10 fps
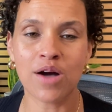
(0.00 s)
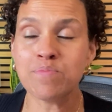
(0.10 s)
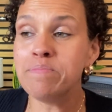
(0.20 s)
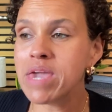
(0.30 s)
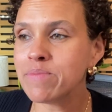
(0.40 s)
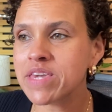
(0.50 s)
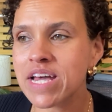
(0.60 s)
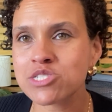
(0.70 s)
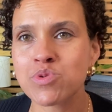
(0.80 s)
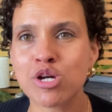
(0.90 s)
Maybe
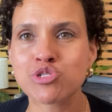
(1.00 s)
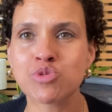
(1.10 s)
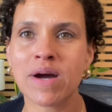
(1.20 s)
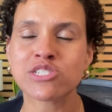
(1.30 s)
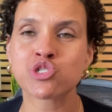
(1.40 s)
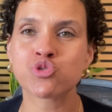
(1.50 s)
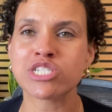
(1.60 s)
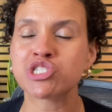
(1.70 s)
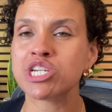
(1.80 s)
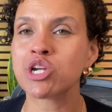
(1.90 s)
that's when I'll do my
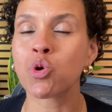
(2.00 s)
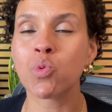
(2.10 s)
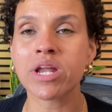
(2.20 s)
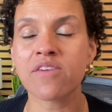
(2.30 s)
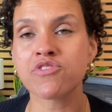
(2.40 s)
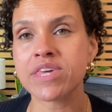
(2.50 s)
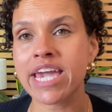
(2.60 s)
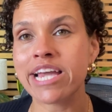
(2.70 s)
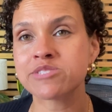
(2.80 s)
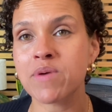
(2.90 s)
stretching or whatever the
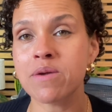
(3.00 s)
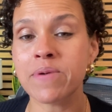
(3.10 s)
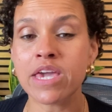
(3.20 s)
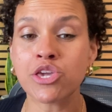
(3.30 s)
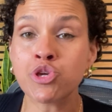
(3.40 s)
case may be.